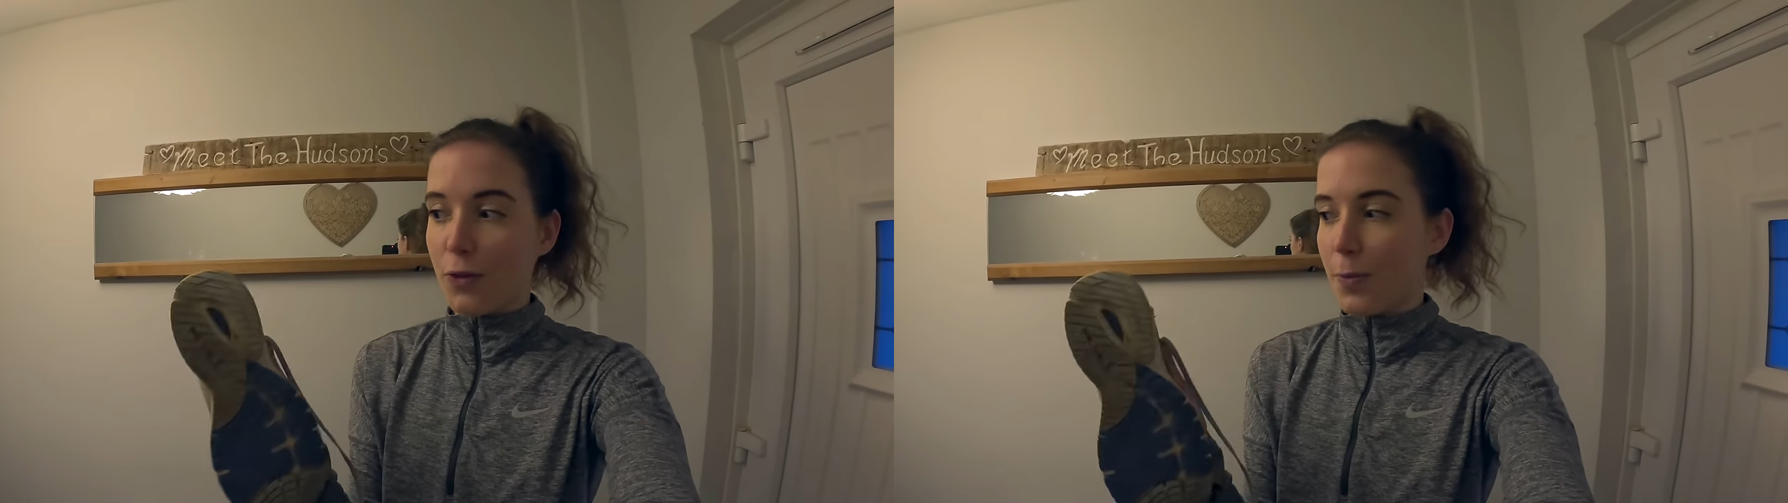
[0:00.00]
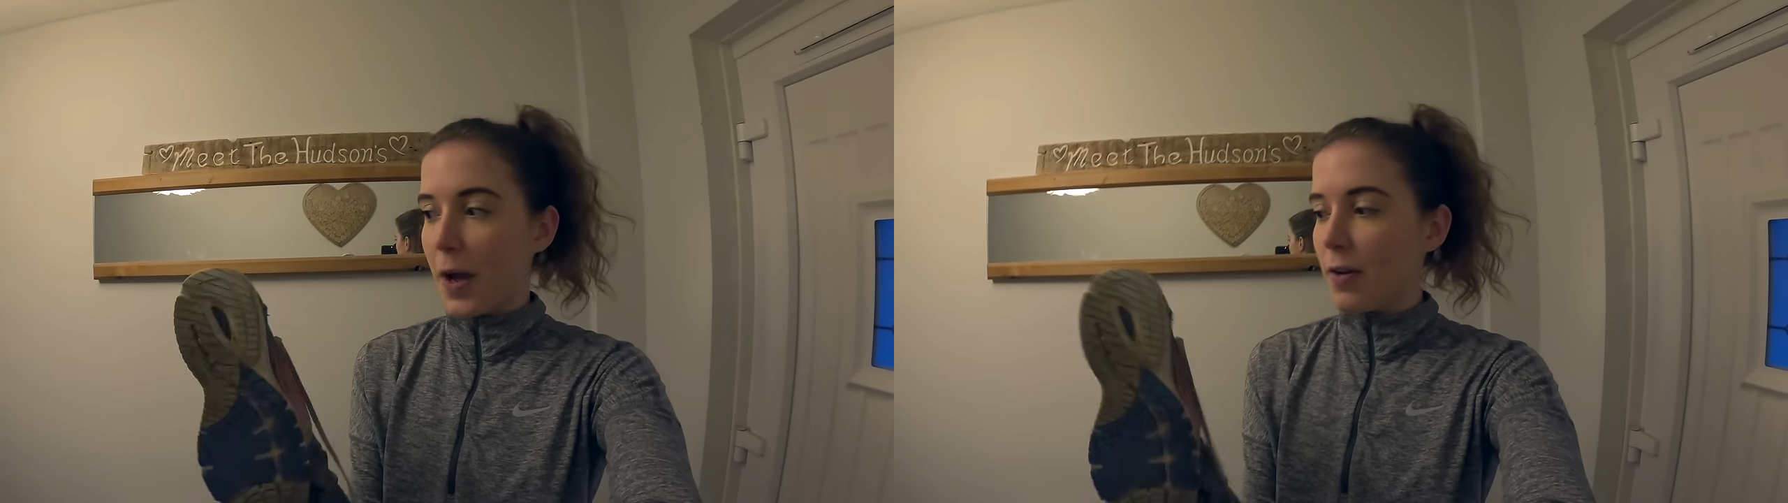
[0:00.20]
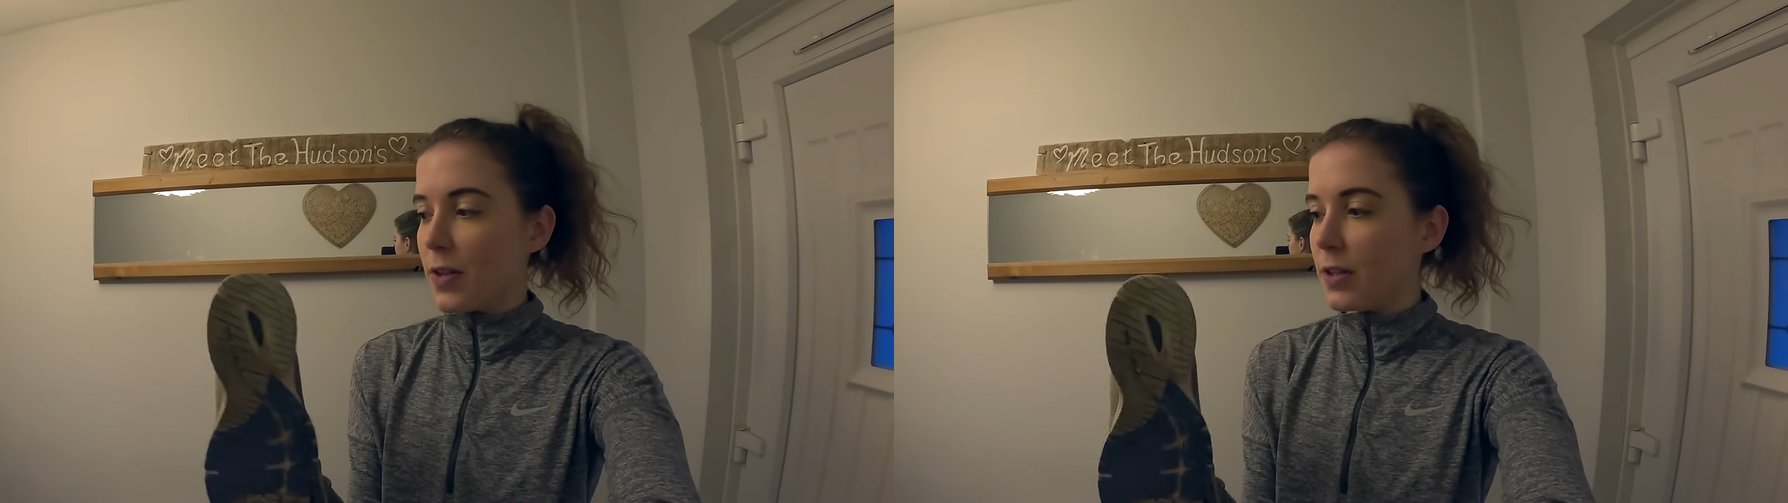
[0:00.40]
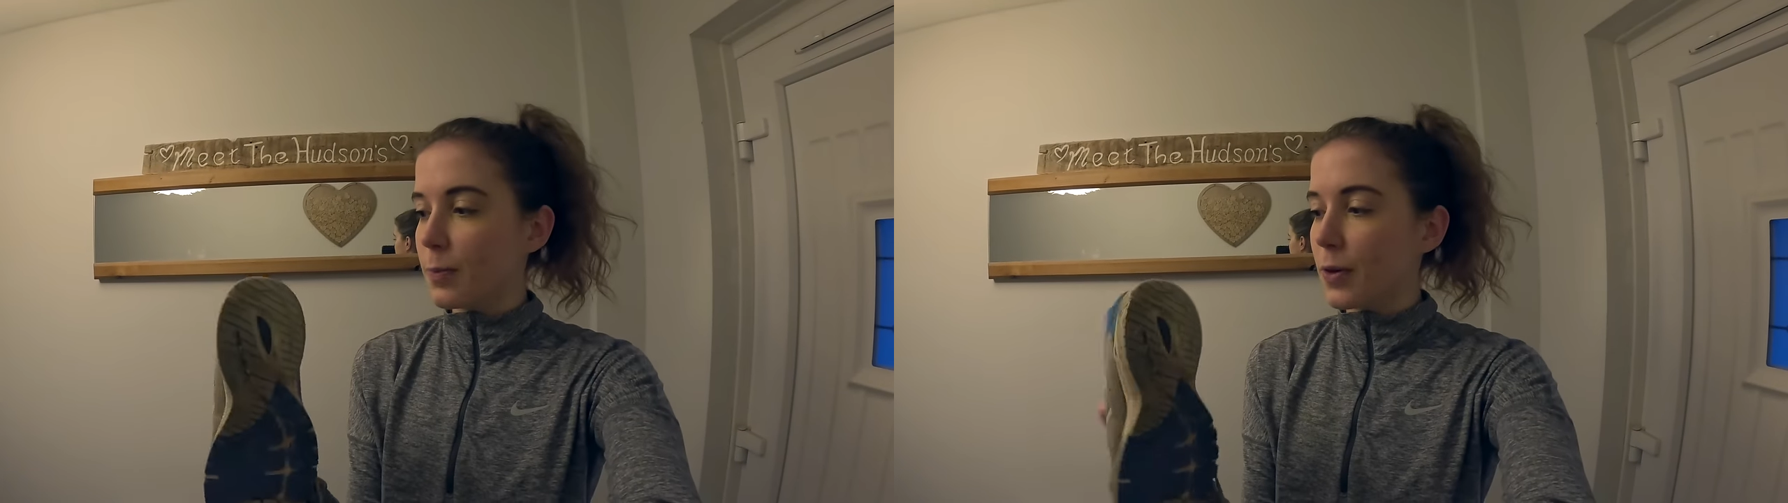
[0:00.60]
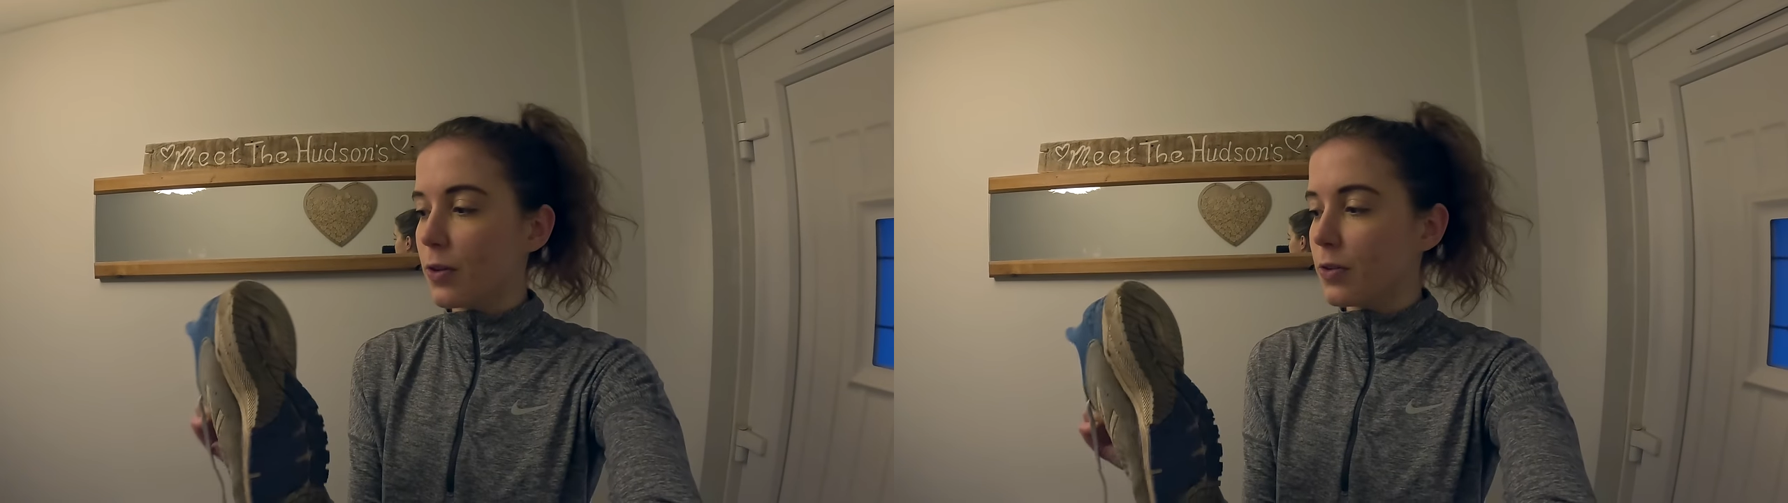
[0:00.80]
another pair of these
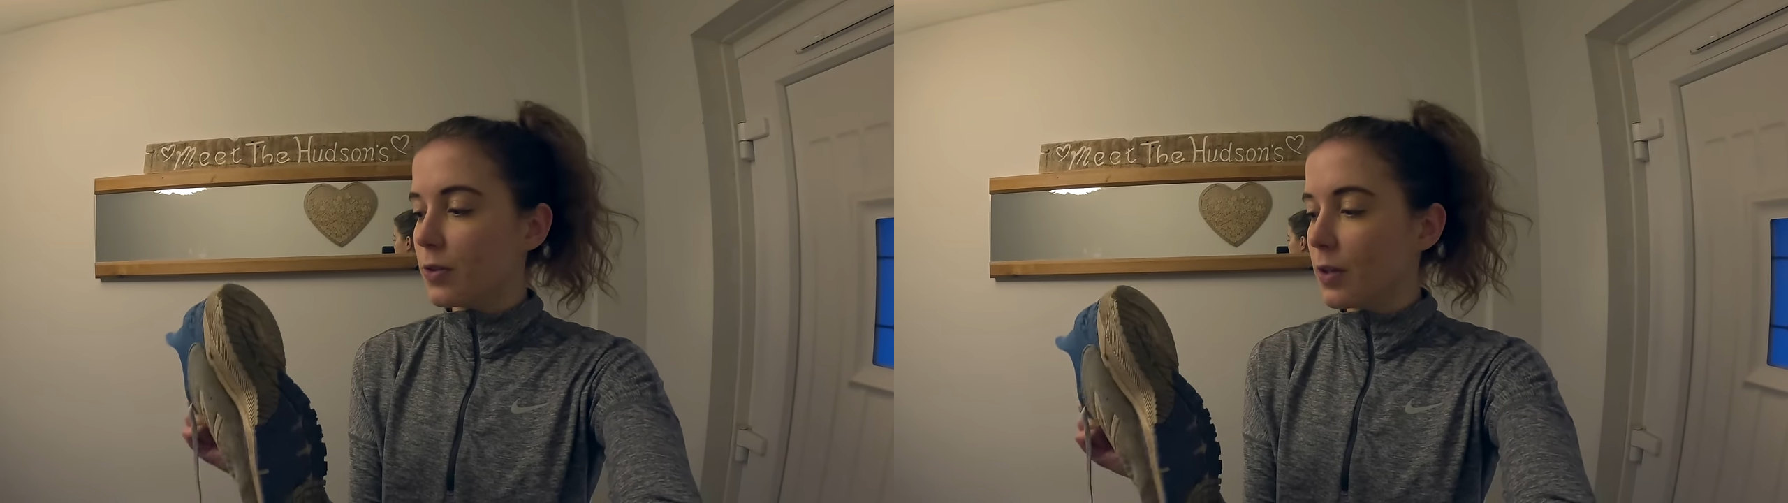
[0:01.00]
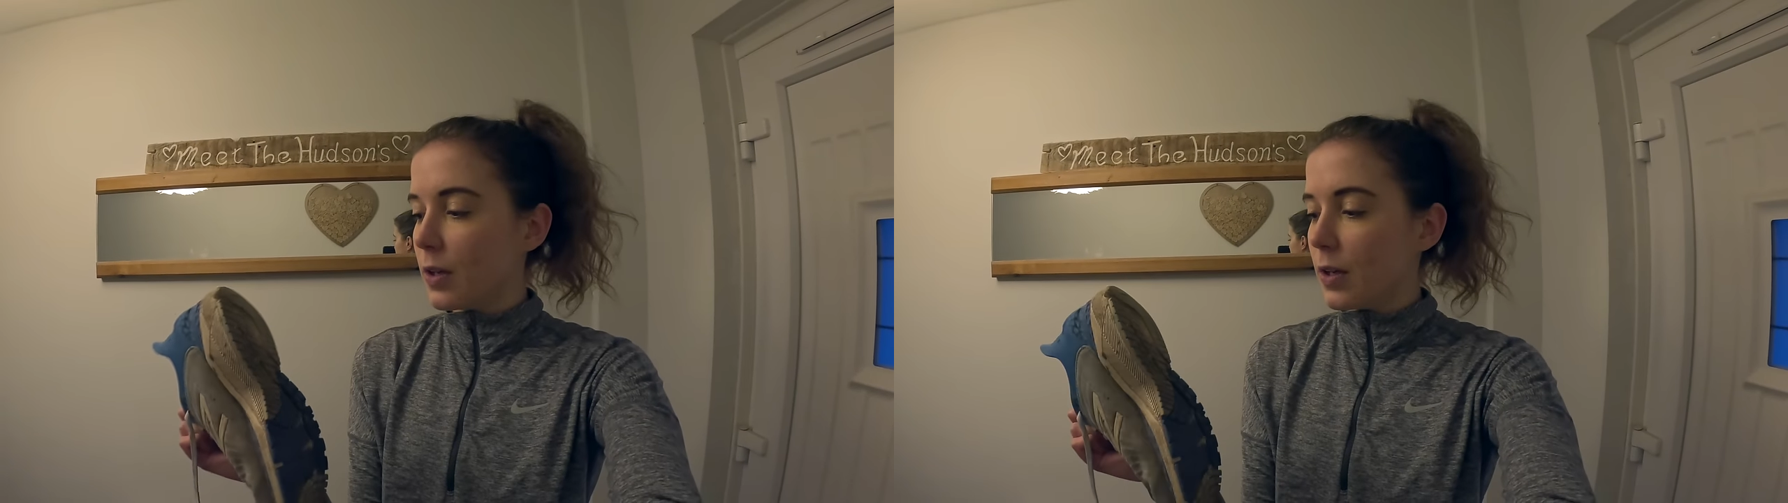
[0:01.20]
because